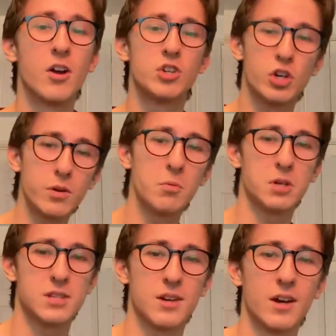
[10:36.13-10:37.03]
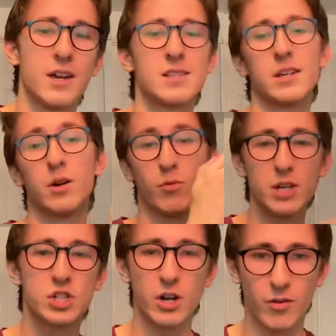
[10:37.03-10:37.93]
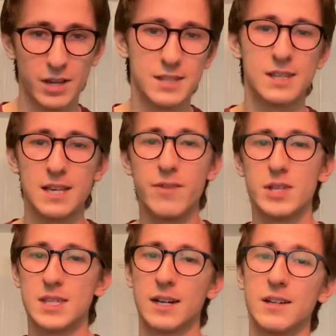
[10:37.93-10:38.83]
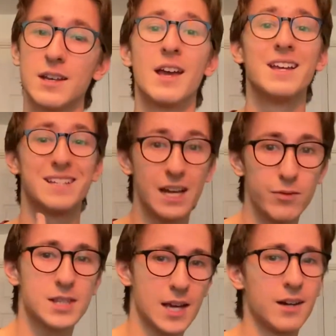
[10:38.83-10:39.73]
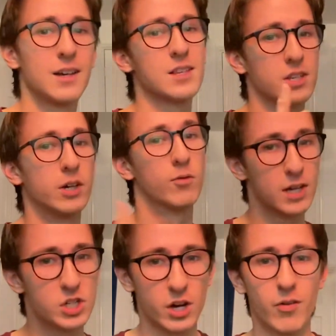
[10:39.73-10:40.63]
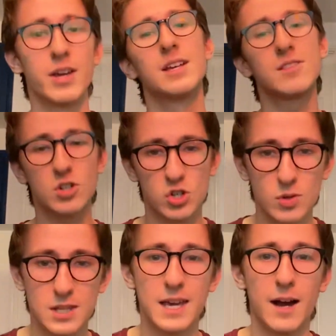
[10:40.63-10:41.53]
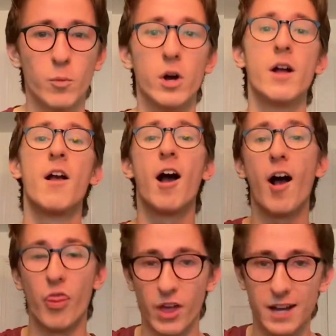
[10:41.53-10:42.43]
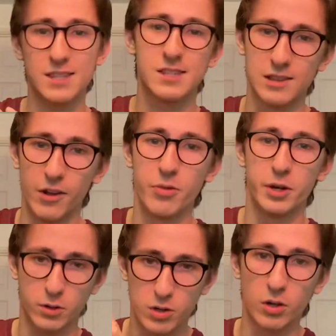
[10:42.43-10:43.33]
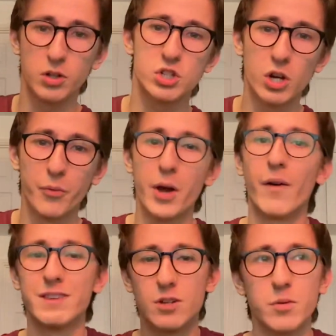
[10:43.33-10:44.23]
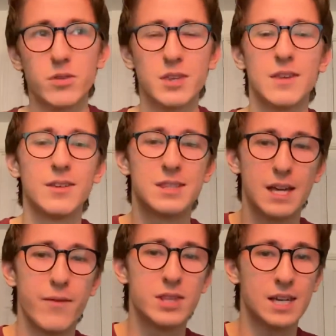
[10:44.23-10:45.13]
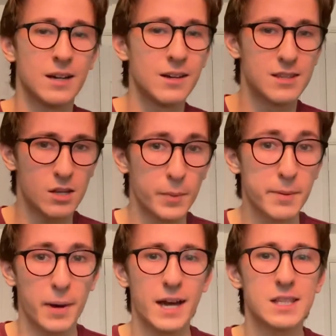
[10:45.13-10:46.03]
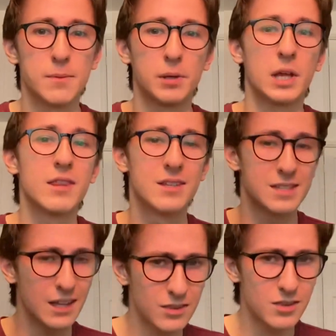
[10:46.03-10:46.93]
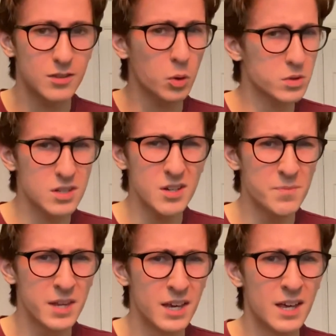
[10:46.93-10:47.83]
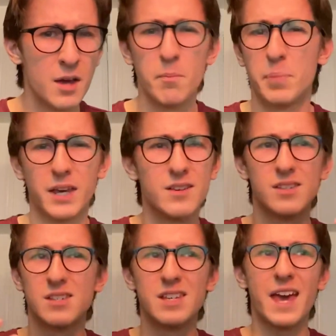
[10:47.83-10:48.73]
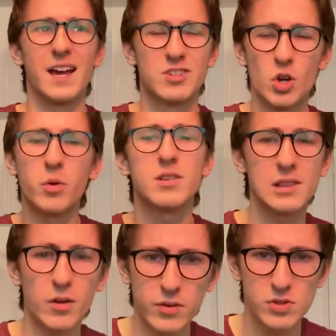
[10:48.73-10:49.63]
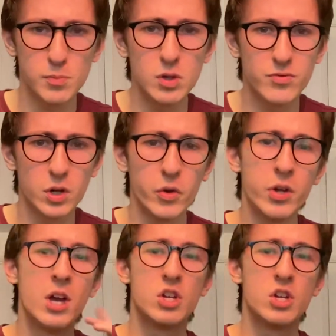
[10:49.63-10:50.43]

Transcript: Jodie Whittaker is going to regenerate into David Tennant. David Tennant is going to regenerate into Ncuti Gatwa, and that's, like, the chronology of it. I don't think that David Tennant is coming back to play the 10th Doctor, because, yeah, Donna's life's moved on.